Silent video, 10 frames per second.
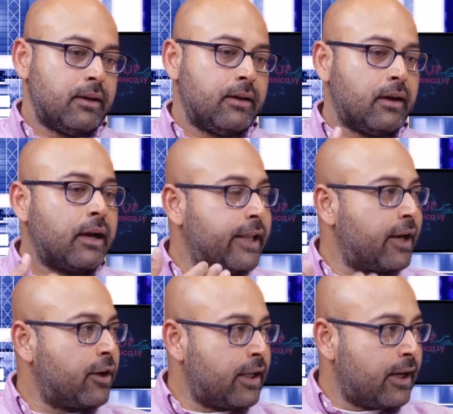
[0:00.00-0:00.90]
a
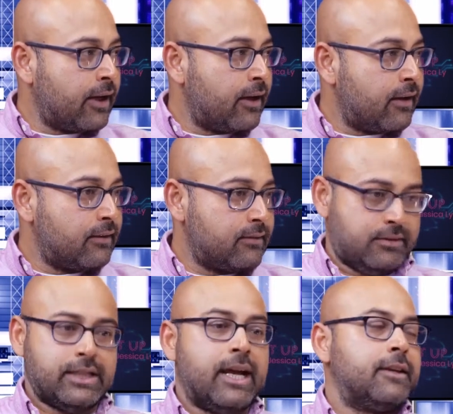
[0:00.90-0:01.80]
day-to-day
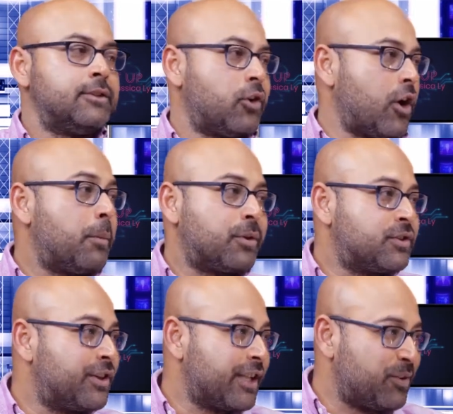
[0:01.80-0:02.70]
challenge or
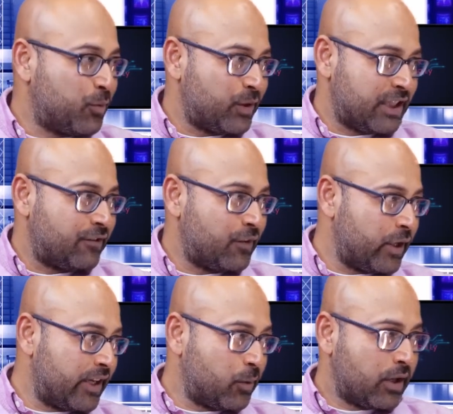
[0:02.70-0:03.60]
opportunity, whichever
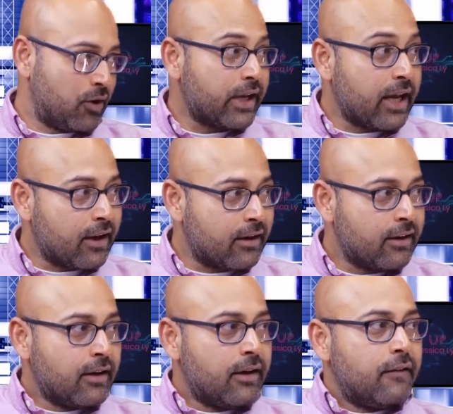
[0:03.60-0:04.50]
way you want to look at
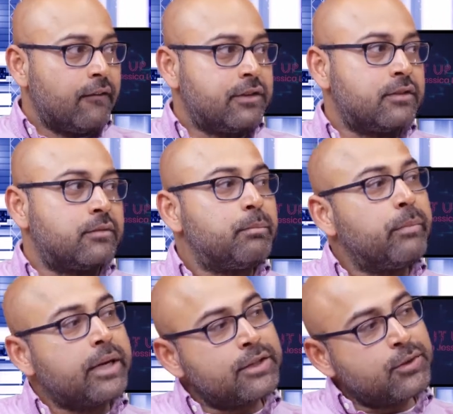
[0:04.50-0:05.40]
it, which is
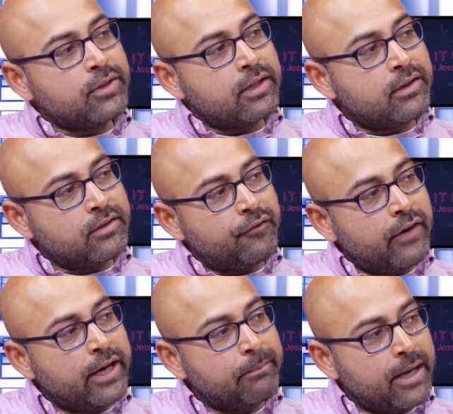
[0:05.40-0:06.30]
making sure that there is a
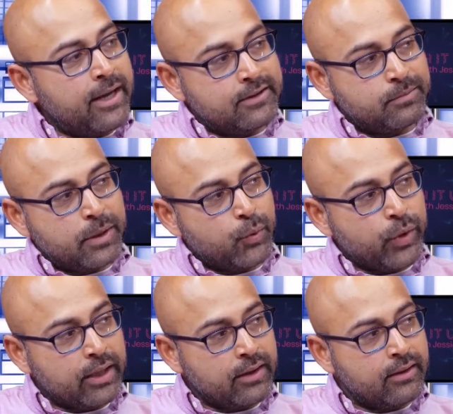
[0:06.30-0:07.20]
fine balance
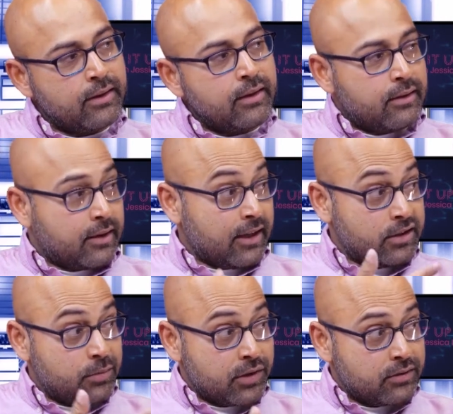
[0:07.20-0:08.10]
between the
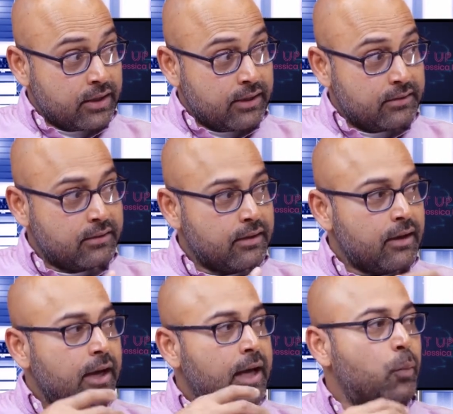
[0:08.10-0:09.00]
customer's needs
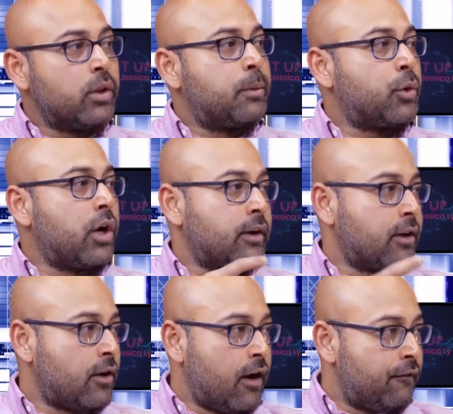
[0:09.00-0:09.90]
and what the
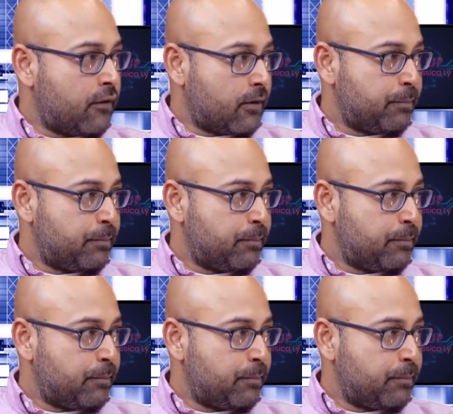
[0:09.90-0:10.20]
product can offer.